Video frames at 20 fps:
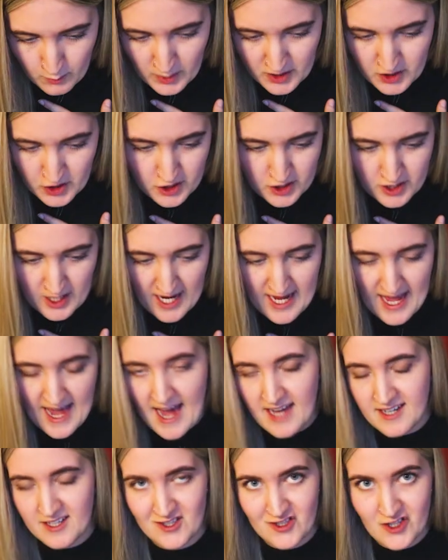which I
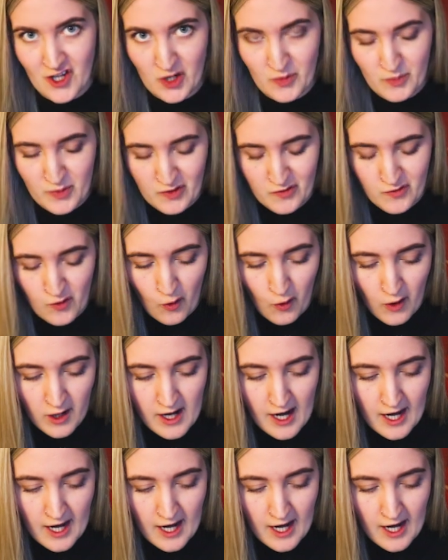hadn't done before.